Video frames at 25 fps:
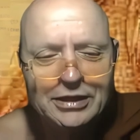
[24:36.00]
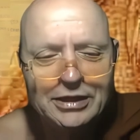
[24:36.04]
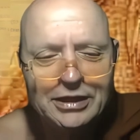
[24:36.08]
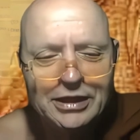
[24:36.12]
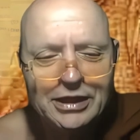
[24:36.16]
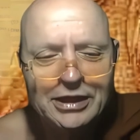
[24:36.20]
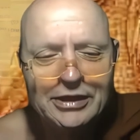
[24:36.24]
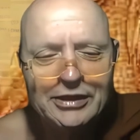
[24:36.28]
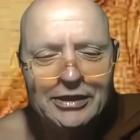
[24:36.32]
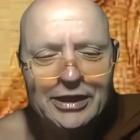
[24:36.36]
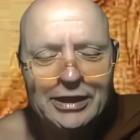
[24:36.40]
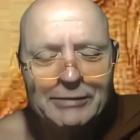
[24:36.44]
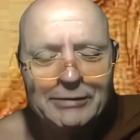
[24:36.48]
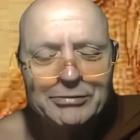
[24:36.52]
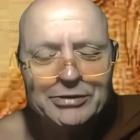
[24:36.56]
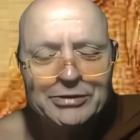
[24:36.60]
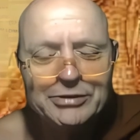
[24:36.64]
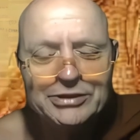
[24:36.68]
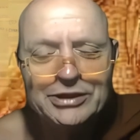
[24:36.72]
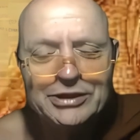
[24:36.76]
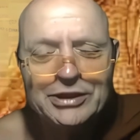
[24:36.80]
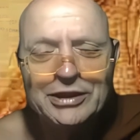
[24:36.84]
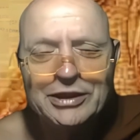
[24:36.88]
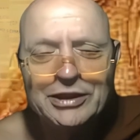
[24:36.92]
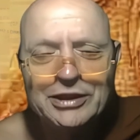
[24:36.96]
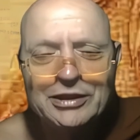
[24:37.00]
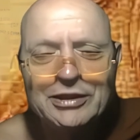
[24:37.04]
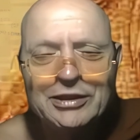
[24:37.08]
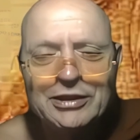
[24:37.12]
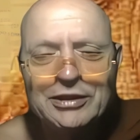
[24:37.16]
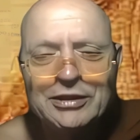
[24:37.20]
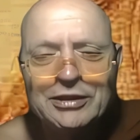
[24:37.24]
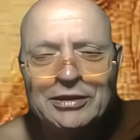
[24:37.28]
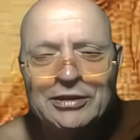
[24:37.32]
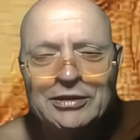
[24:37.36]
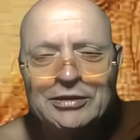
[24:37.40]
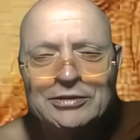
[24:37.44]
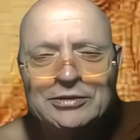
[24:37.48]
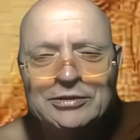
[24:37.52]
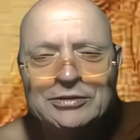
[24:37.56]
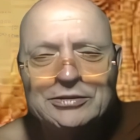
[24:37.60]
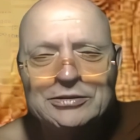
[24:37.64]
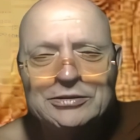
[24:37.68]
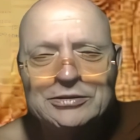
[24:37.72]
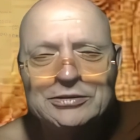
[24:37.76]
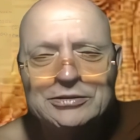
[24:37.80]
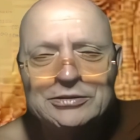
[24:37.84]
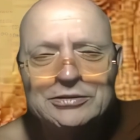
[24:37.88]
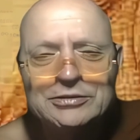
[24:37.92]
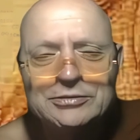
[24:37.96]
in that particular
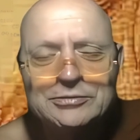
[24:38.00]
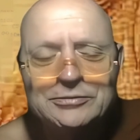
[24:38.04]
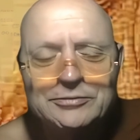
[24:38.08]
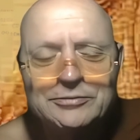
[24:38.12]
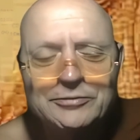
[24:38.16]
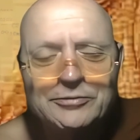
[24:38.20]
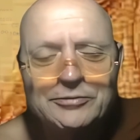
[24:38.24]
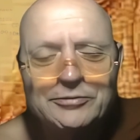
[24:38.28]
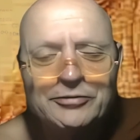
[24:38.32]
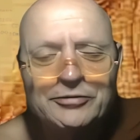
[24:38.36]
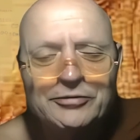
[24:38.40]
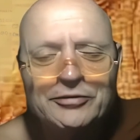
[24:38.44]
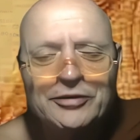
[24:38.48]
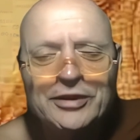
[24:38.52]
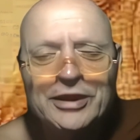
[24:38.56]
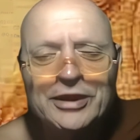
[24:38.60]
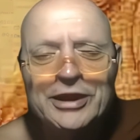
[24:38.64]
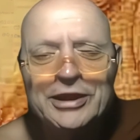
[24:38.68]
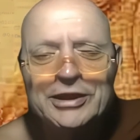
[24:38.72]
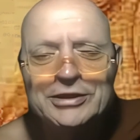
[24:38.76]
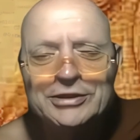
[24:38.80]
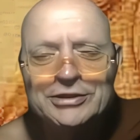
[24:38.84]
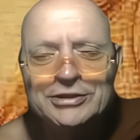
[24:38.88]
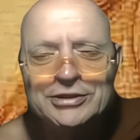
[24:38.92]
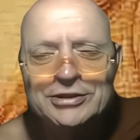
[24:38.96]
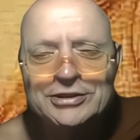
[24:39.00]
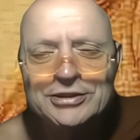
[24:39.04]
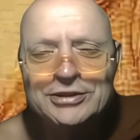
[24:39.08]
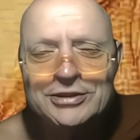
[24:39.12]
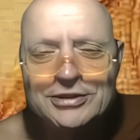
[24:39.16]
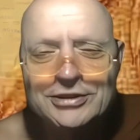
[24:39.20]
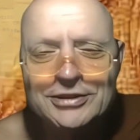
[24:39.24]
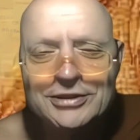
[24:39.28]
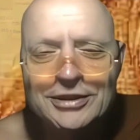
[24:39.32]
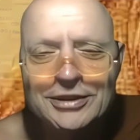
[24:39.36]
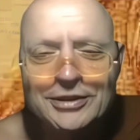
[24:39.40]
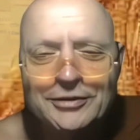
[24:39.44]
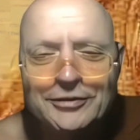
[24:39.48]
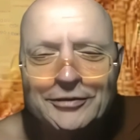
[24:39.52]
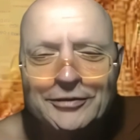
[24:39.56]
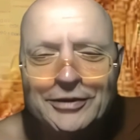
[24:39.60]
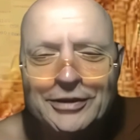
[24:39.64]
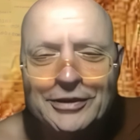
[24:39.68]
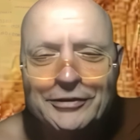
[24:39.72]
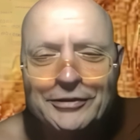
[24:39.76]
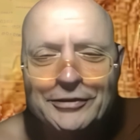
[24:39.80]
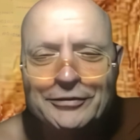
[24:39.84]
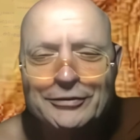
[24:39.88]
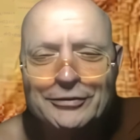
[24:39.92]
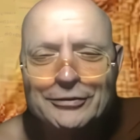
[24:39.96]
phase of
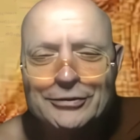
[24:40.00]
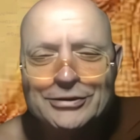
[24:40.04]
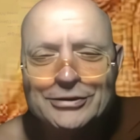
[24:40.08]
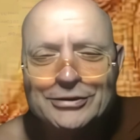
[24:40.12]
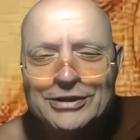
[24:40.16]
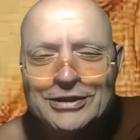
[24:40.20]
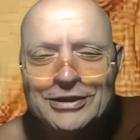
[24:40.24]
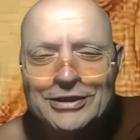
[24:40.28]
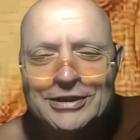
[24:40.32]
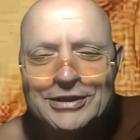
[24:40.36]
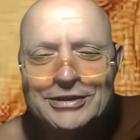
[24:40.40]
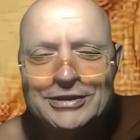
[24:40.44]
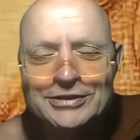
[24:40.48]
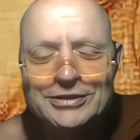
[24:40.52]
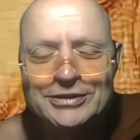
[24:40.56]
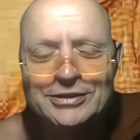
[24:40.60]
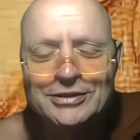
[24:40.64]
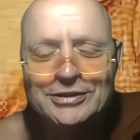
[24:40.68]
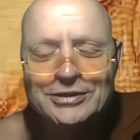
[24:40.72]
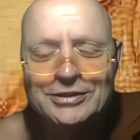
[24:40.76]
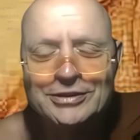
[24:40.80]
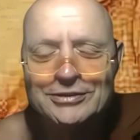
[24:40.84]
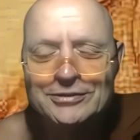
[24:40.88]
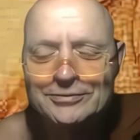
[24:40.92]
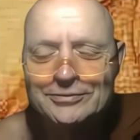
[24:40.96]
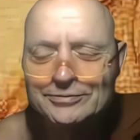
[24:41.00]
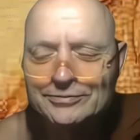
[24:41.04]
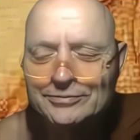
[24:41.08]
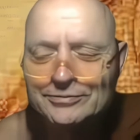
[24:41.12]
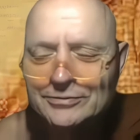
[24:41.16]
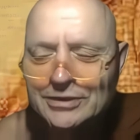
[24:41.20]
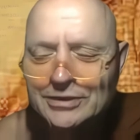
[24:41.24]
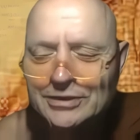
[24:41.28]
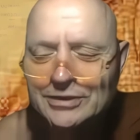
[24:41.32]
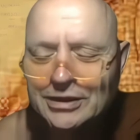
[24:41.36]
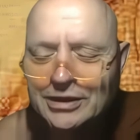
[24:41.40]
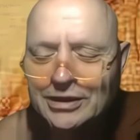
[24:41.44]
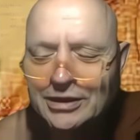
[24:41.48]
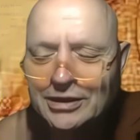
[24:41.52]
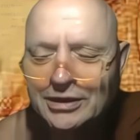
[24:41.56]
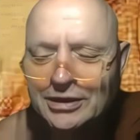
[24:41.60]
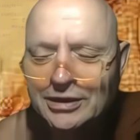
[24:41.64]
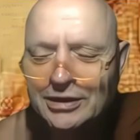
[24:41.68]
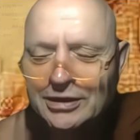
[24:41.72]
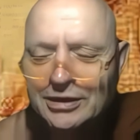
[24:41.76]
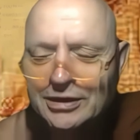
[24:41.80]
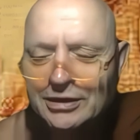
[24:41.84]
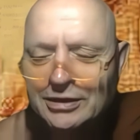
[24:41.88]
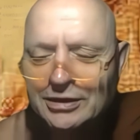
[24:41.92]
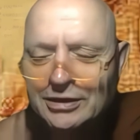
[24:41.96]
like 40 years ago.
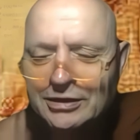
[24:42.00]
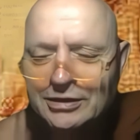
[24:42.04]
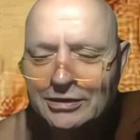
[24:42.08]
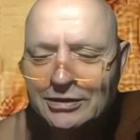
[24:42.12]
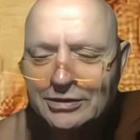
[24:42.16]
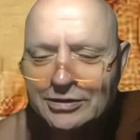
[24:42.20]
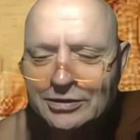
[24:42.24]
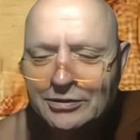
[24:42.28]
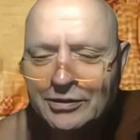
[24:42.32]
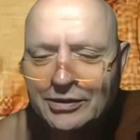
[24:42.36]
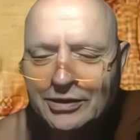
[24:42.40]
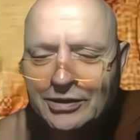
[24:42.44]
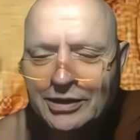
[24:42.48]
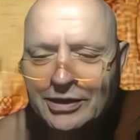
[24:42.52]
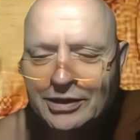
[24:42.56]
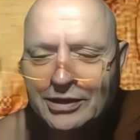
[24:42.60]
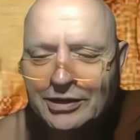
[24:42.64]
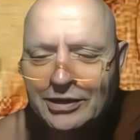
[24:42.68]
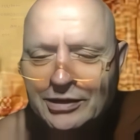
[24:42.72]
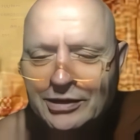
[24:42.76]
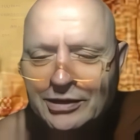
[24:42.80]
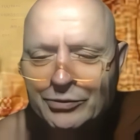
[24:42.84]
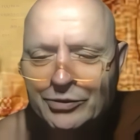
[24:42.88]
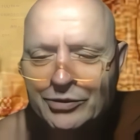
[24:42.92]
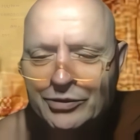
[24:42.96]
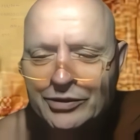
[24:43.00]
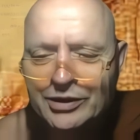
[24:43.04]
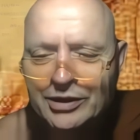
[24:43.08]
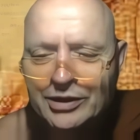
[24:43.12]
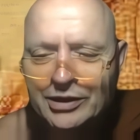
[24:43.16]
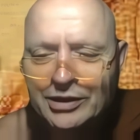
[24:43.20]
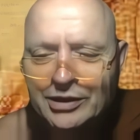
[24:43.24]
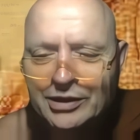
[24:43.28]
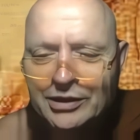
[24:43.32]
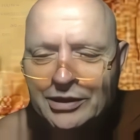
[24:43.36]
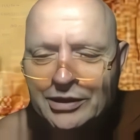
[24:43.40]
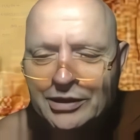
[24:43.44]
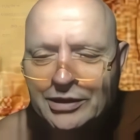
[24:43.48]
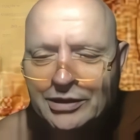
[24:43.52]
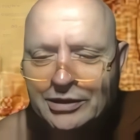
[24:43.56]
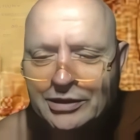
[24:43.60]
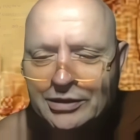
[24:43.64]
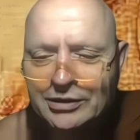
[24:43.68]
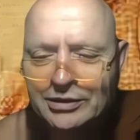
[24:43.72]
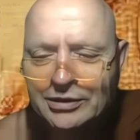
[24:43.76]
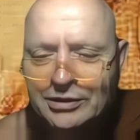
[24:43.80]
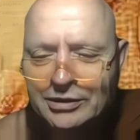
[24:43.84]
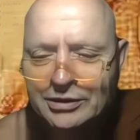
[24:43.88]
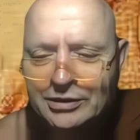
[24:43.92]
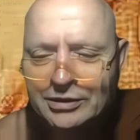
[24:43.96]
So I think that with the
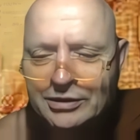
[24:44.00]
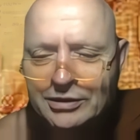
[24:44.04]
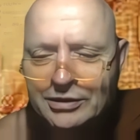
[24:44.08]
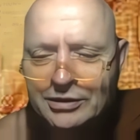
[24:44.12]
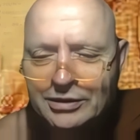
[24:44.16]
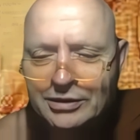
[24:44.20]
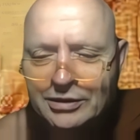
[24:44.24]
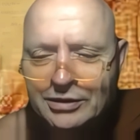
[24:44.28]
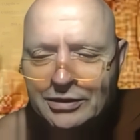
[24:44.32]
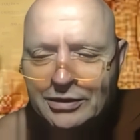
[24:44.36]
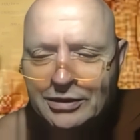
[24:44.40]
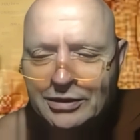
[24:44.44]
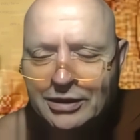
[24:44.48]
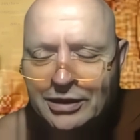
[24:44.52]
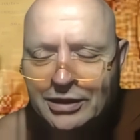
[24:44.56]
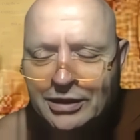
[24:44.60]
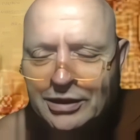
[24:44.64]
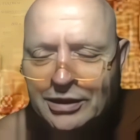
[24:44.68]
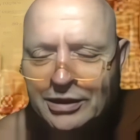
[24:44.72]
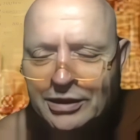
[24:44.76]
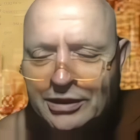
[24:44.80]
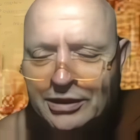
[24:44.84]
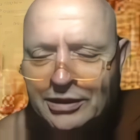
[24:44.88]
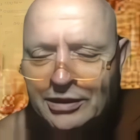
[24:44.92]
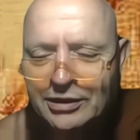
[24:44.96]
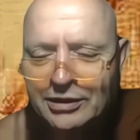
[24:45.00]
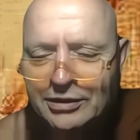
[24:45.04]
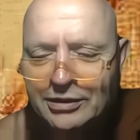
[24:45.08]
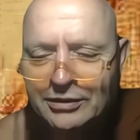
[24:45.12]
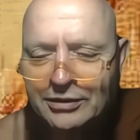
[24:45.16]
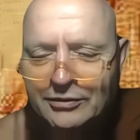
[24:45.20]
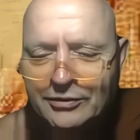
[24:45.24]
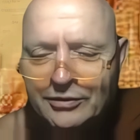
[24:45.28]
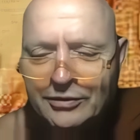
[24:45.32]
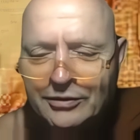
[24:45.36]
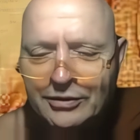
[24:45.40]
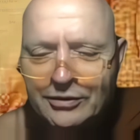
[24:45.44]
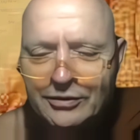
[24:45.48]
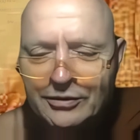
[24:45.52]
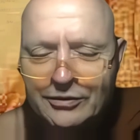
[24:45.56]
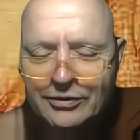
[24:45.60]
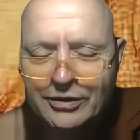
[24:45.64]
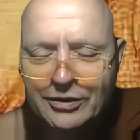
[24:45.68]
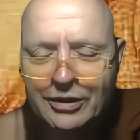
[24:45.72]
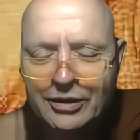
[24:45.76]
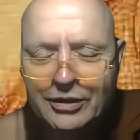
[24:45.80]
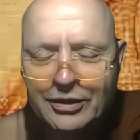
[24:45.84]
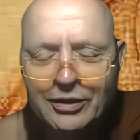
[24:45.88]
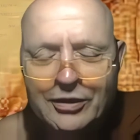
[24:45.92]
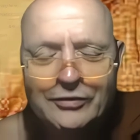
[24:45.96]
uh,
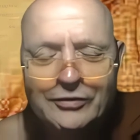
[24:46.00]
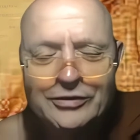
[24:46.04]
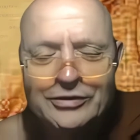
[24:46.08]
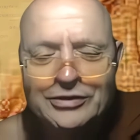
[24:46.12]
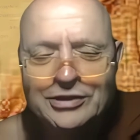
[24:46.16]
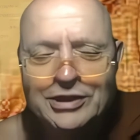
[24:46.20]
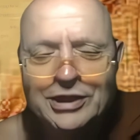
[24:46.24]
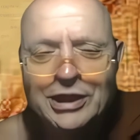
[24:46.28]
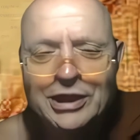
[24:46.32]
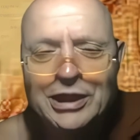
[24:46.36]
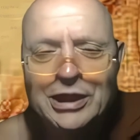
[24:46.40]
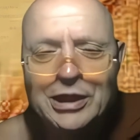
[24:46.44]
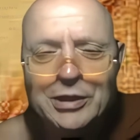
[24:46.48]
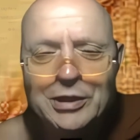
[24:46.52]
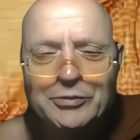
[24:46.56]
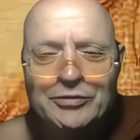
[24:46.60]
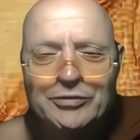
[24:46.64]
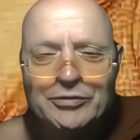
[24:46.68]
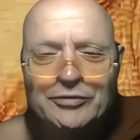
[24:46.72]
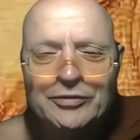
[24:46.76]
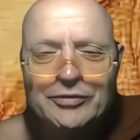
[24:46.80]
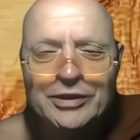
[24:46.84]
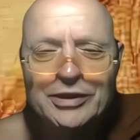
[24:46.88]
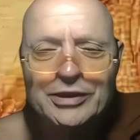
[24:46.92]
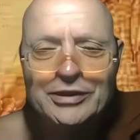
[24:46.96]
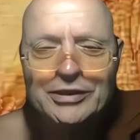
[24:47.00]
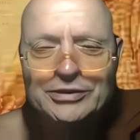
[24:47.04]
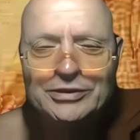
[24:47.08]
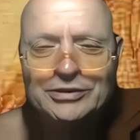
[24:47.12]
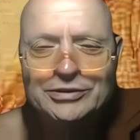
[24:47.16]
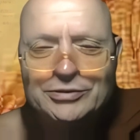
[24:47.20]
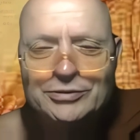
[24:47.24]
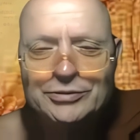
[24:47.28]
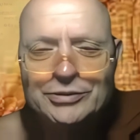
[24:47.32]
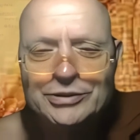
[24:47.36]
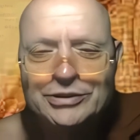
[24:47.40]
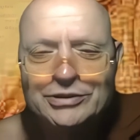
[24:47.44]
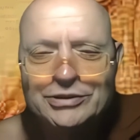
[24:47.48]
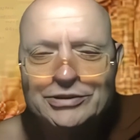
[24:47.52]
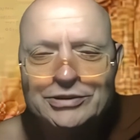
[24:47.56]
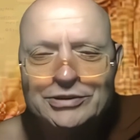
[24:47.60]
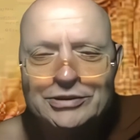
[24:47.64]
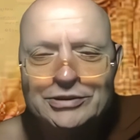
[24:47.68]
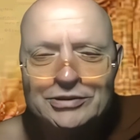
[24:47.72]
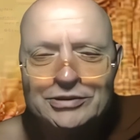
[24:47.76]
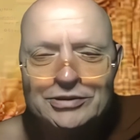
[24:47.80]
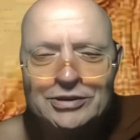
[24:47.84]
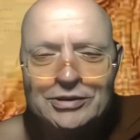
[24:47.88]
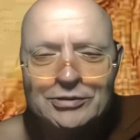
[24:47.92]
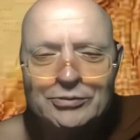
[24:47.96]
over time for various
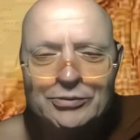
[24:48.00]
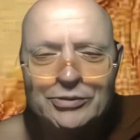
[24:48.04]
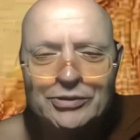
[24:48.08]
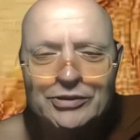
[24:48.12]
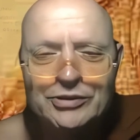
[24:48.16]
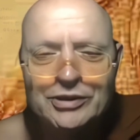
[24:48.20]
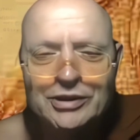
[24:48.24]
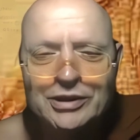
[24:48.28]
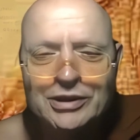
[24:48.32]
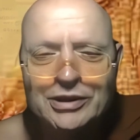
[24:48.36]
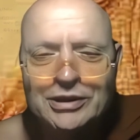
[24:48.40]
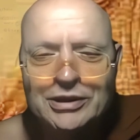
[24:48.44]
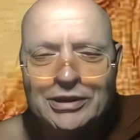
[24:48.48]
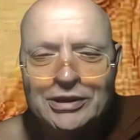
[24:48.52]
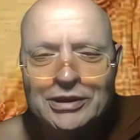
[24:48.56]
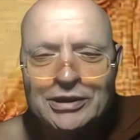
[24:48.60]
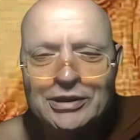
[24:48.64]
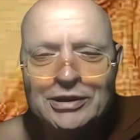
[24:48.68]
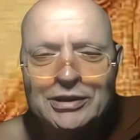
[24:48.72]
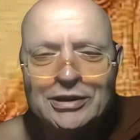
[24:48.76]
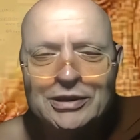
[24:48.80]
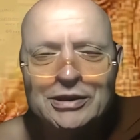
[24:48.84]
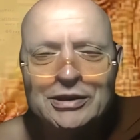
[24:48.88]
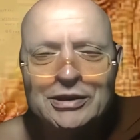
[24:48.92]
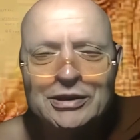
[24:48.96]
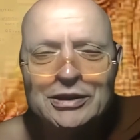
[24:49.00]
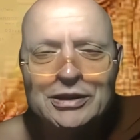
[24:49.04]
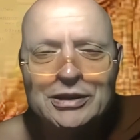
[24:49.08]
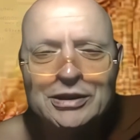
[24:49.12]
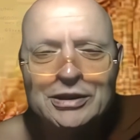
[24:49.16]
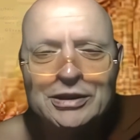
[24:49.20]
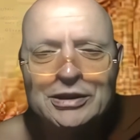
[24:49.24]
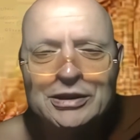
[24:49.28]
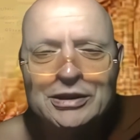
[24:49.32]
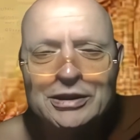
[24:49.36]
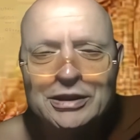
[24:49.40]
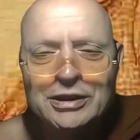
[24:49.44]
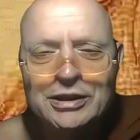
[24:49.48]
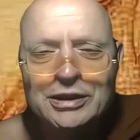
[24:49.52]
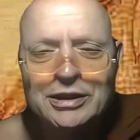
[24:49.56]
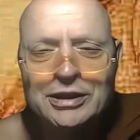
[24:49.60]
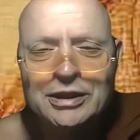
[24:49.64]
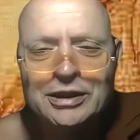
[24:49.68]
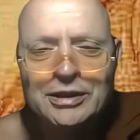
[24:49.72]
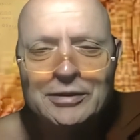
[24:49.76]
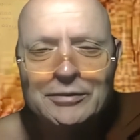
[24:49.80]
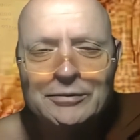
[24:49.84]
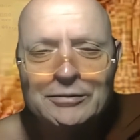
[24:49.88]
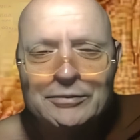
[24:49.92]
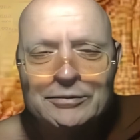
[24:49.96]
reasons and with the
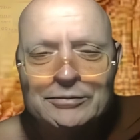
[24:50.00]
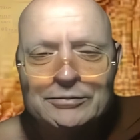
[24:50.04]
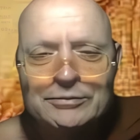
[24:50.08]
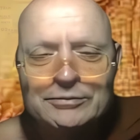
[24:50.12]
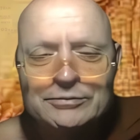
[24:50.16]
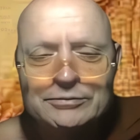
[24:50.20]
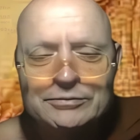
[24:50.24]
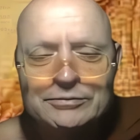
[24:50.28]
um,